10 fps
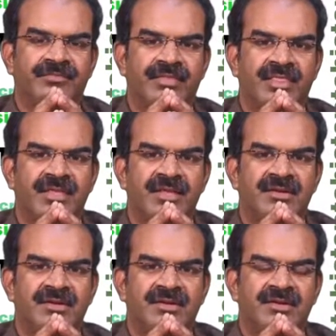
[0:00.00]

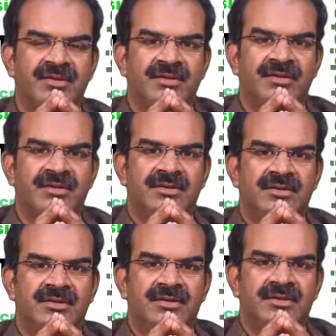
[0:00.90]

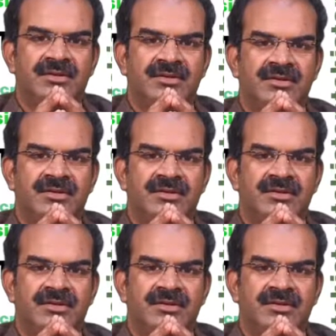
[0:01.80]
(no one is talking)